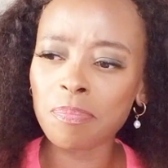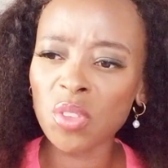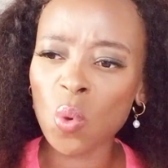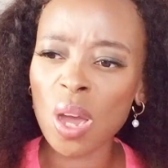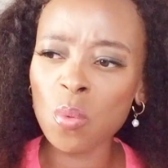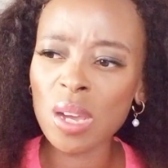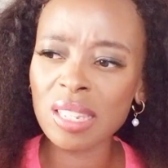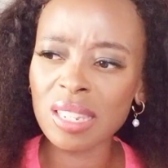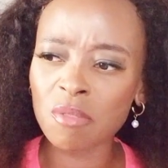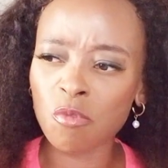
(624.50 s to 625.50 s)
What
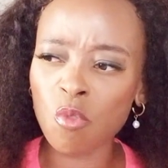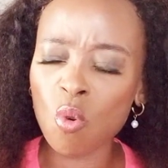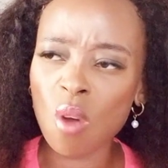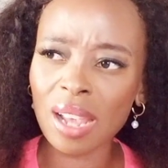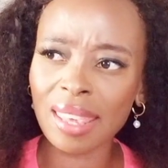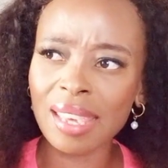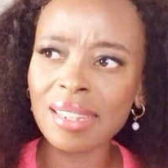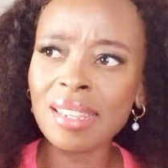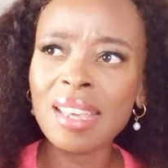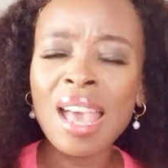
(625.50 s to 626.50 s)
was it for
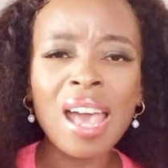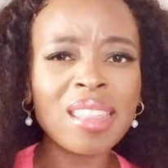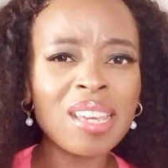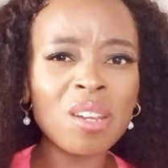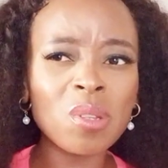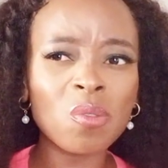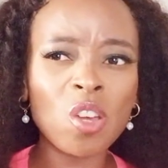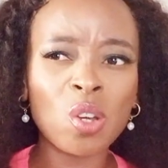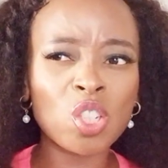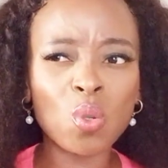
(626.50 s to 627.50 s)
again? I think it was for
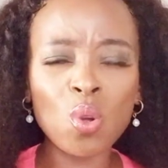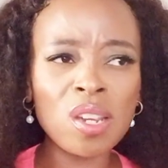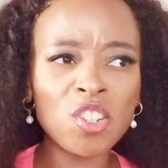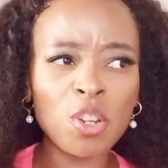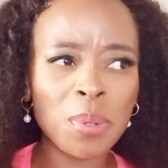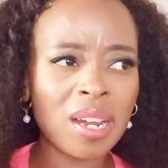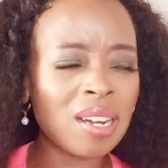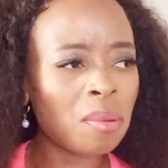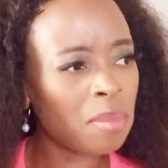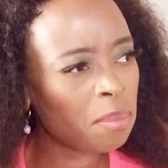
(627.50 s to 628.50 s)
a scholarship. I
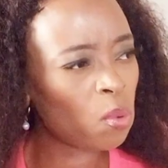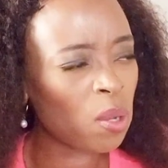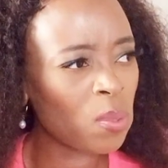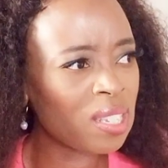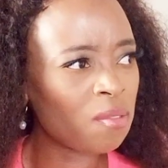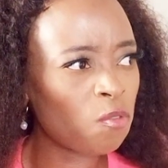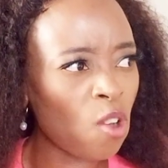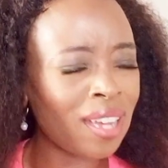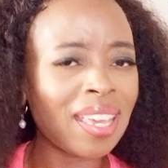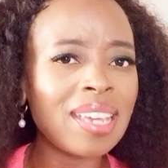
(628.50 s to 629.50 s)
can't remember. What was it
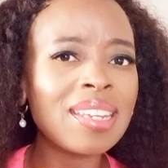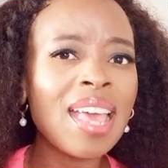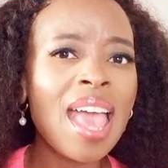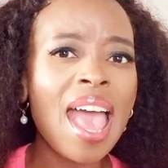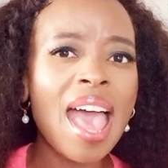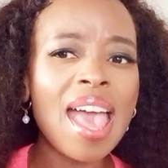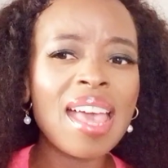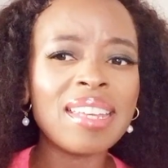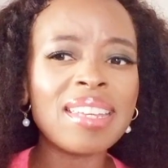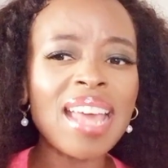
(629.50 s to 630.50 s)
for again?
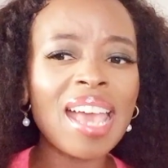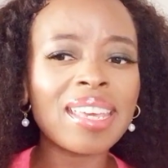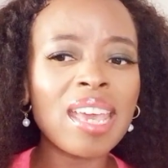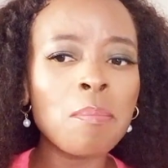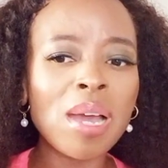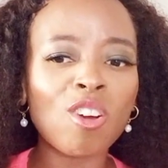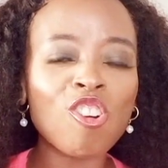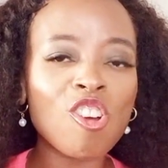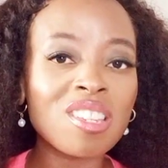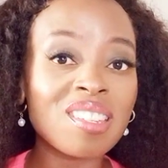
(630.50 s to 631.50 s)
And I came
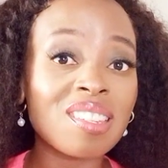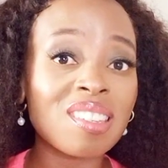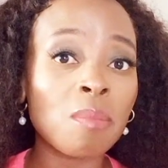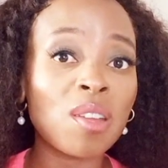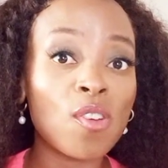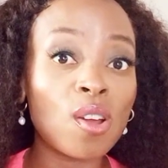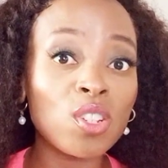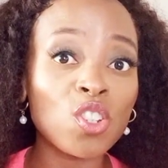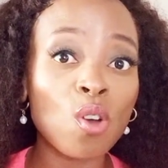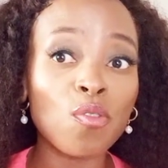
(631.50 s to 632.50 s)
across this
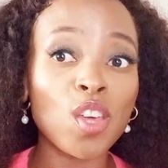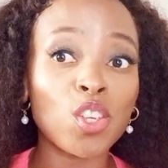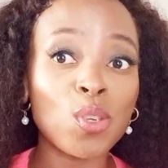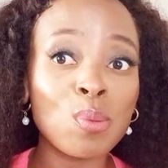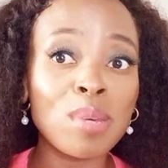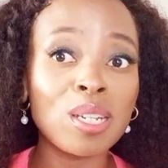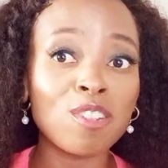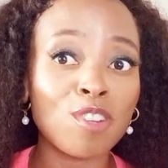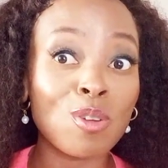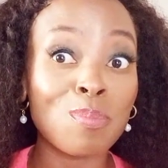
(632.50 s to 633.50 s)
terminology of the Human
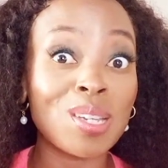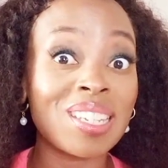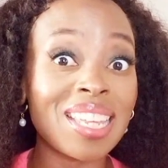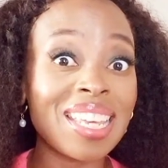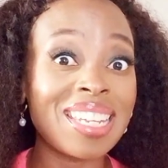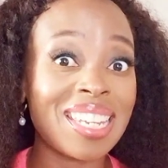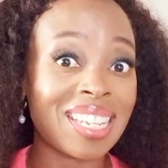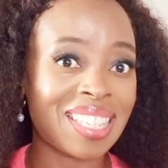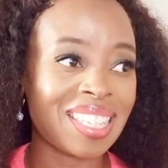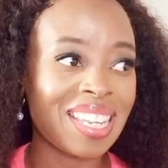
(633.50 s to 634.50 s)
Development
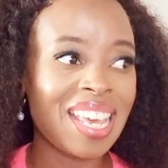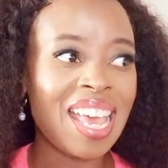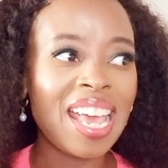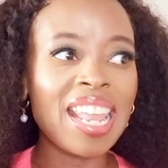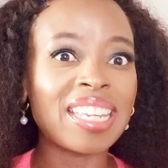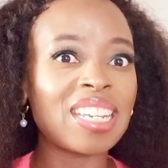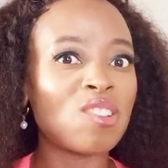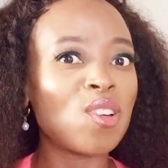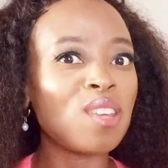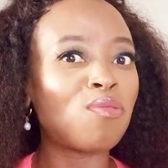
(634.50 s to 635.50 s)
Index. And I did
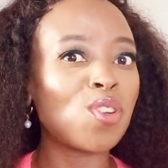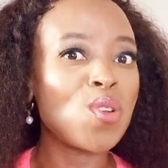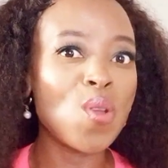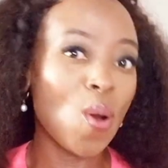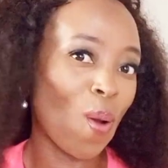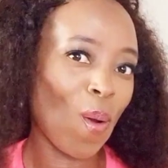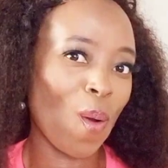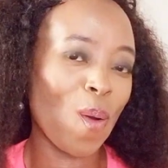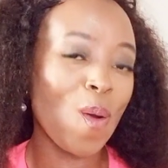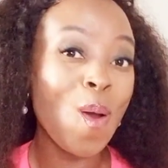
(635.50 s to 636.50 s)
not even
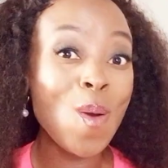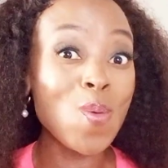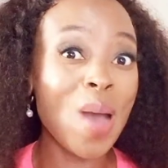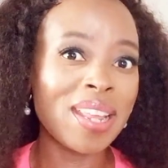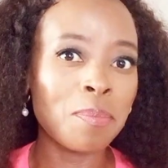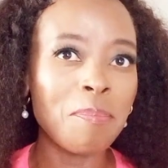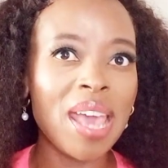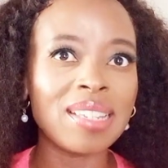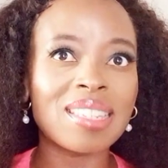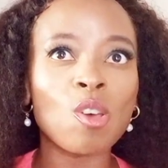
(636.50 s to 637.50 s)
know what it
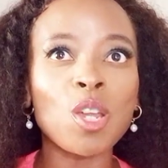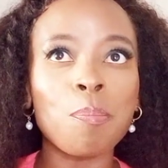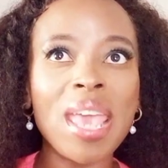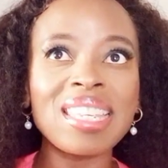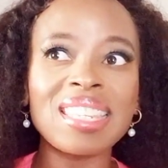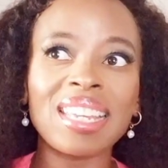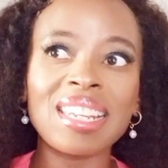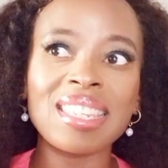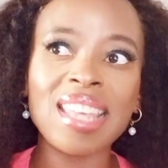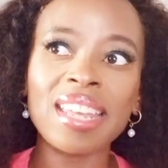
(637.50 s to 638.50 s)
meant. So it
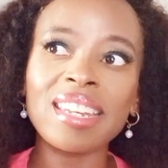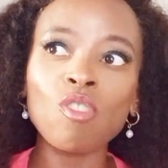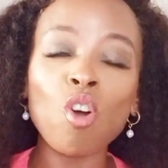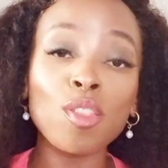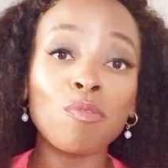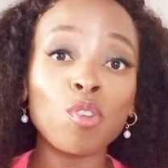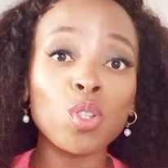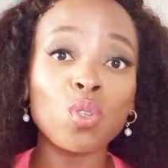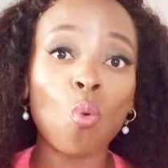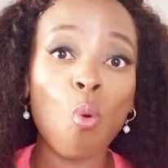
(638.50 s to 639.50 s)
basically said in order for you
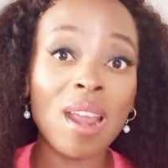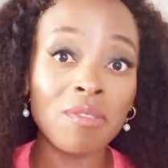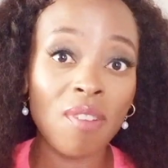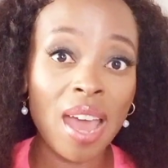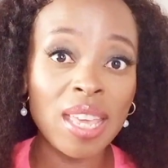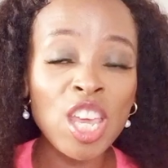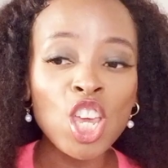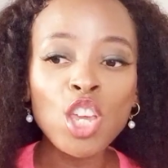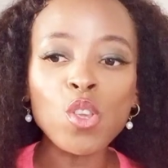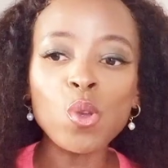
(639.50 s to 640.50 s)
to qualify,
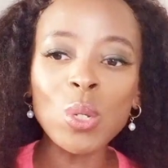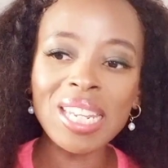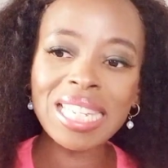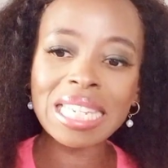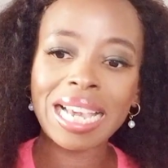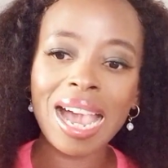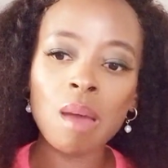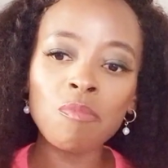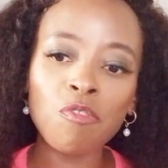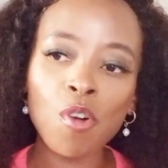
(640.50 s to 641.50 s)
you need to
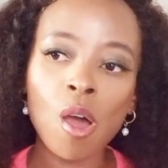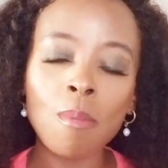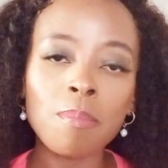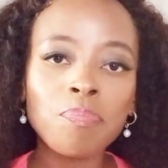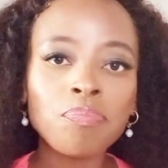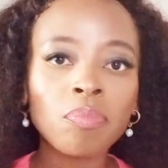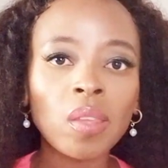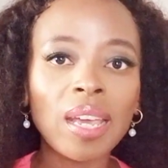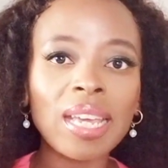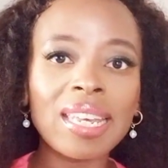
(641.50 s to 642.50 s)
come from
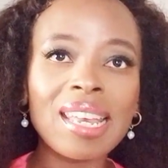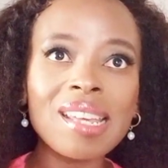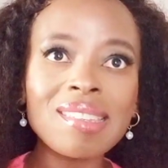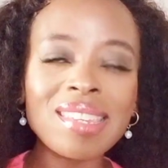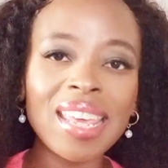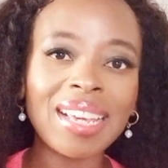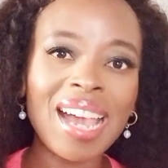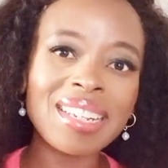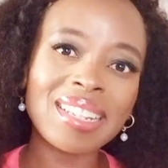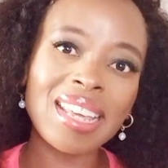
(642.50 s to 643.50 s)
at least a
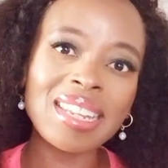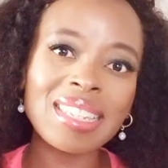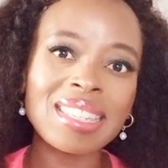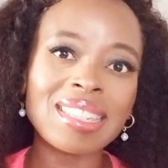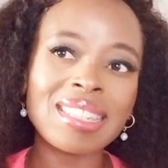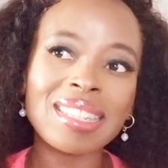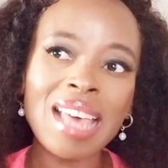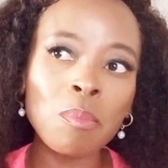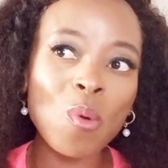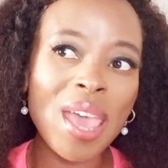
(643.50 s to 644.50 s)
country that is
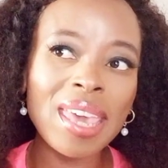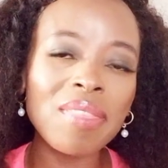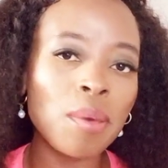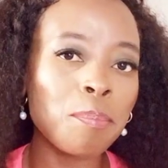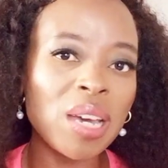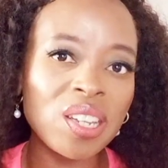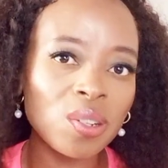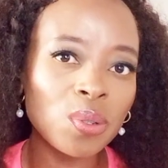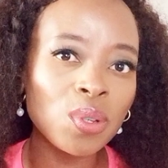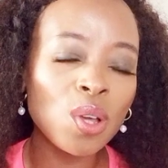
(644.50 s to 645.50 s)
somewhere in the
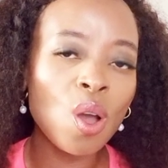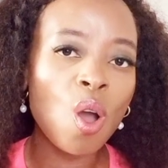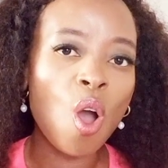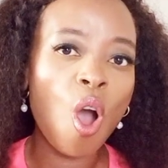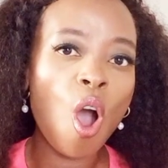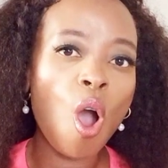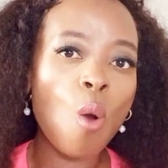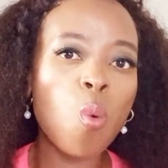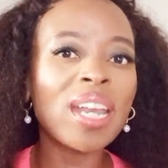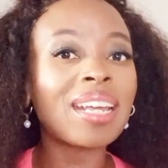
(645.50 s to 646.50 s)
middle
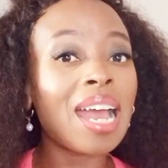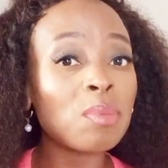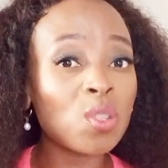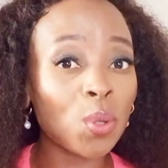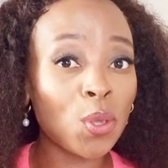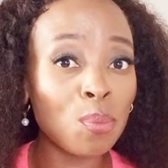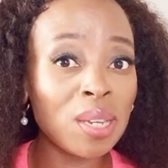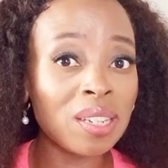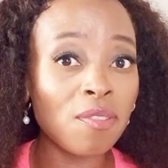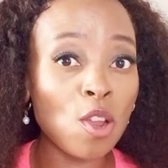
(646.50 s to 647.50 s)
when it comes to
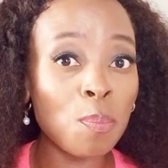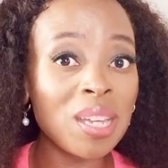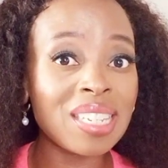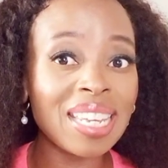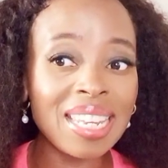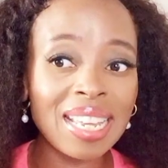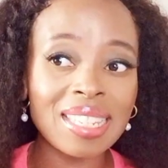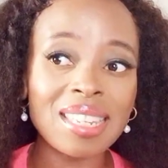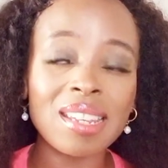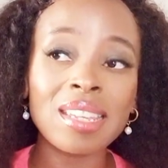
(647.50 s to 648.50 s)
human development index